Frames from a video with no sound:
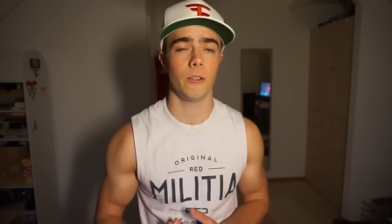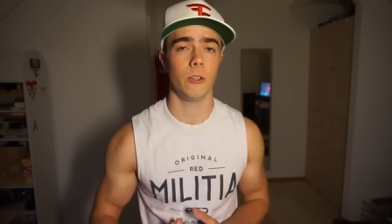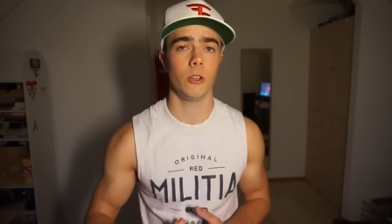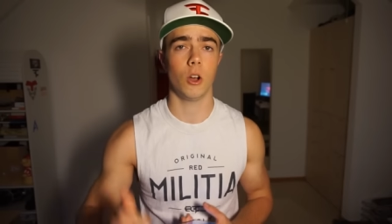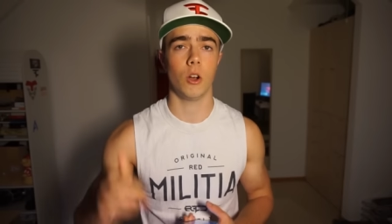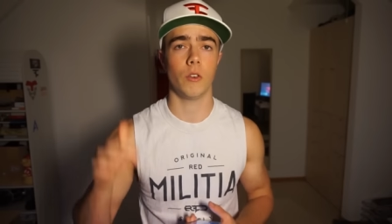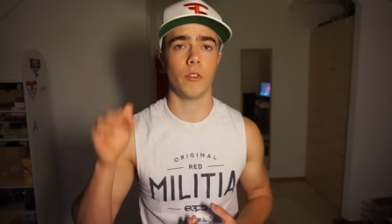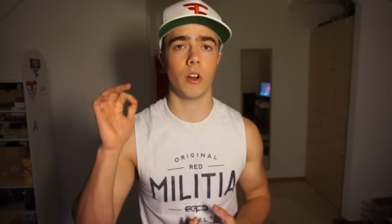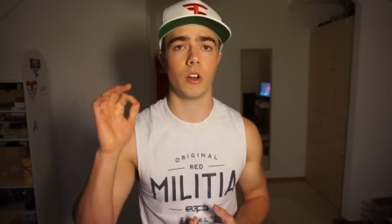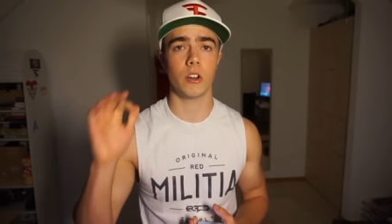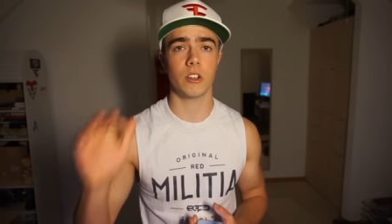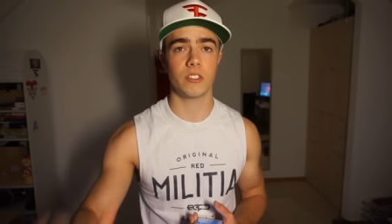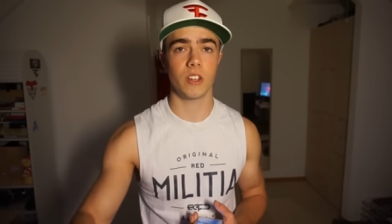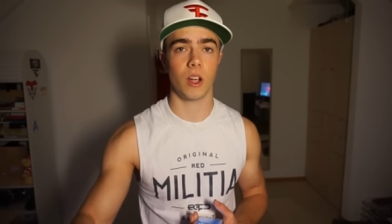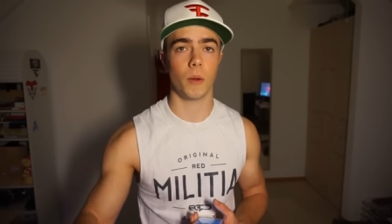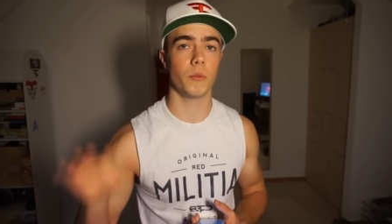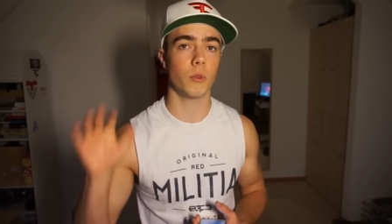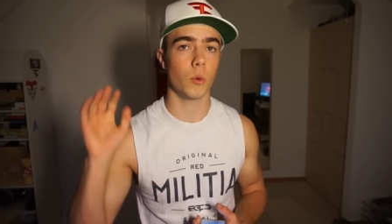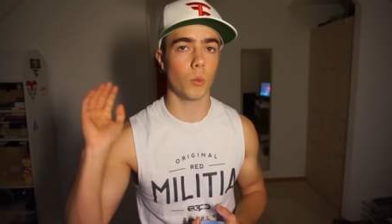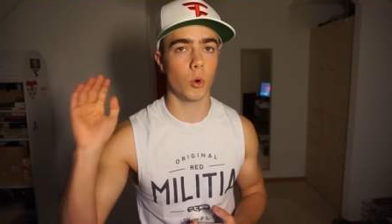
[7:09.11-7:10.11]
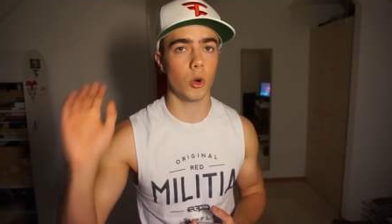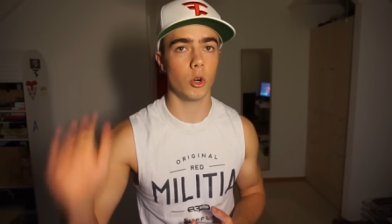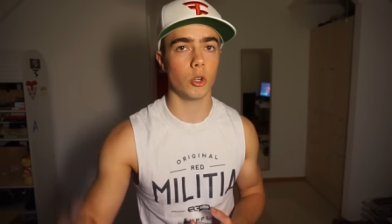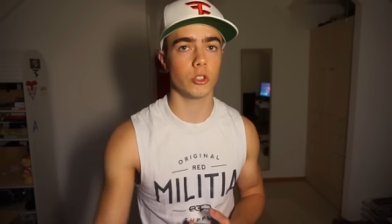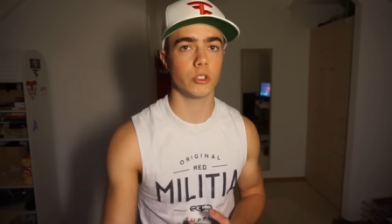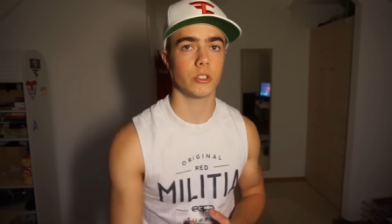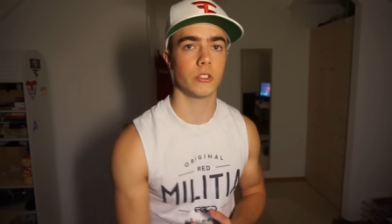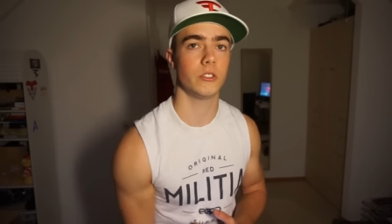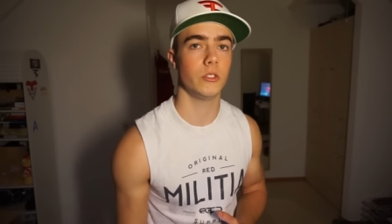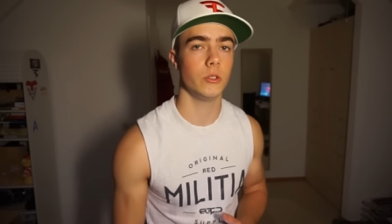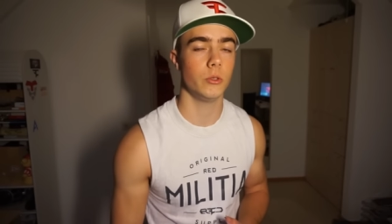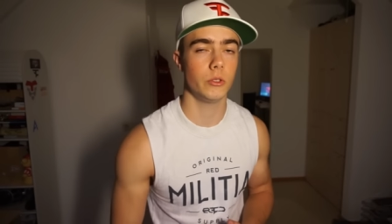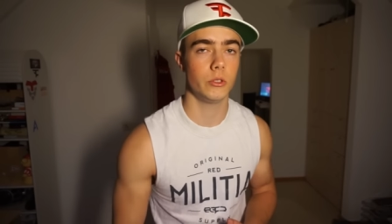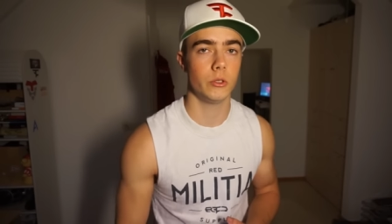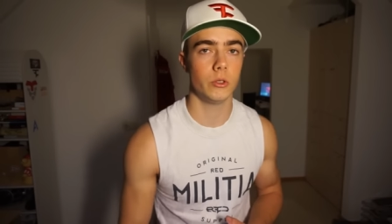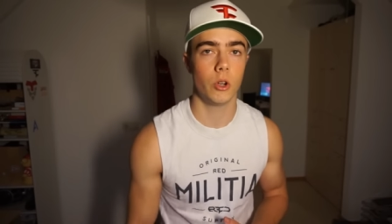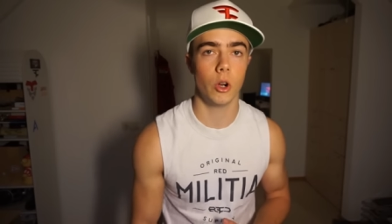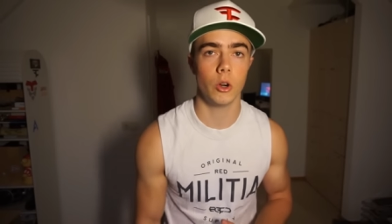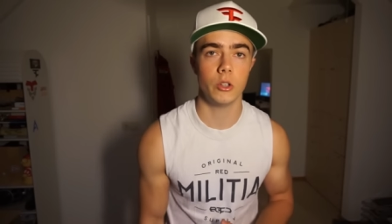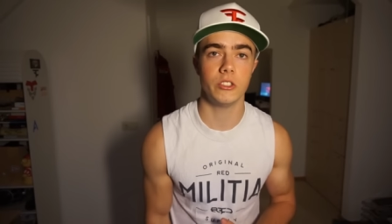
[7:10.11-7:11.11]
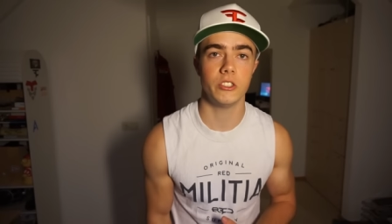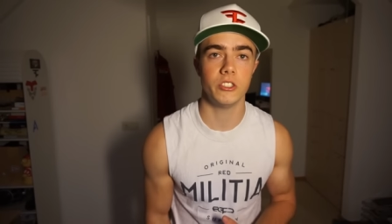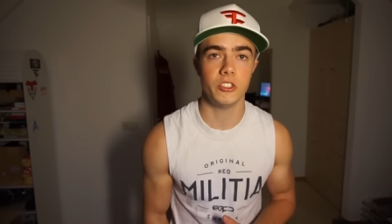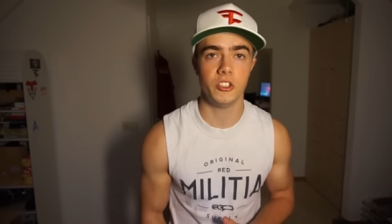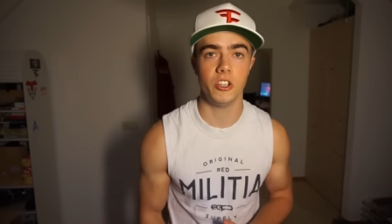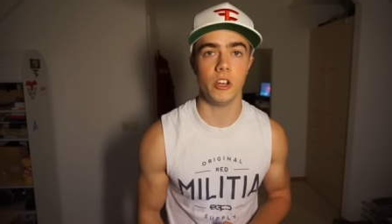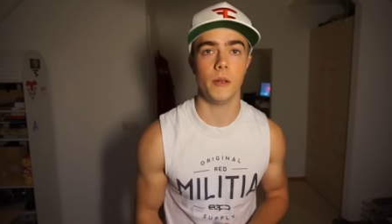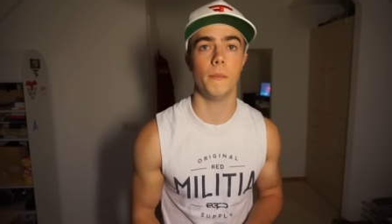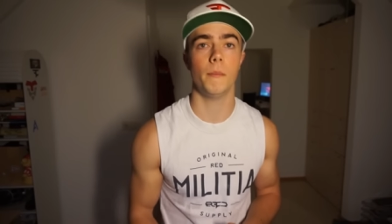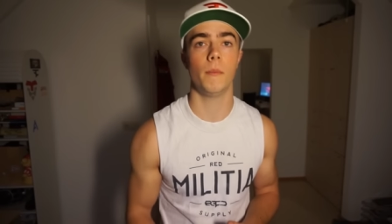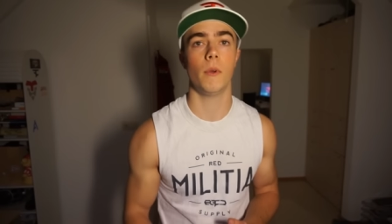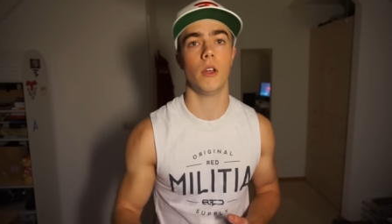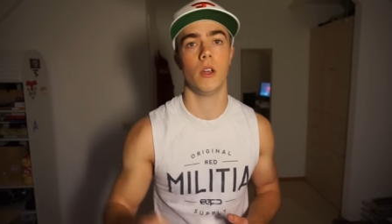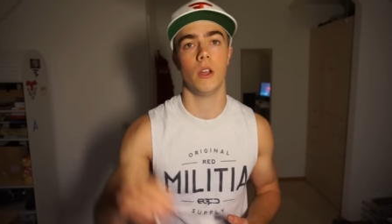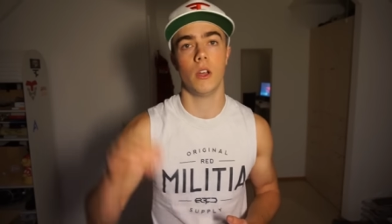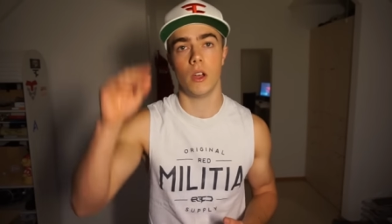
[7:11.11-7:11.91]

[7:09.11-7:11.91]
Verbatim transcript: You have all the time in the world to to go to the gym.